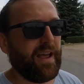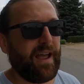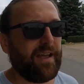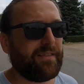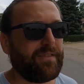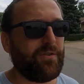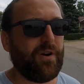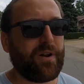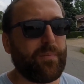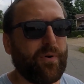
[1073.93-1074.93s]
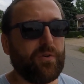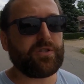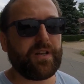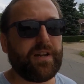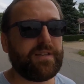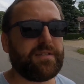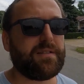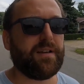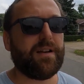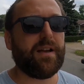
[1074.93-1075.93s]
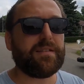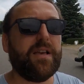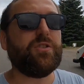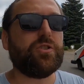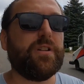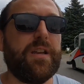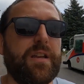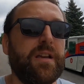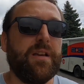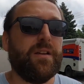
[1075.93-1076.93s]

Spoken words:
and through an approach that is essentially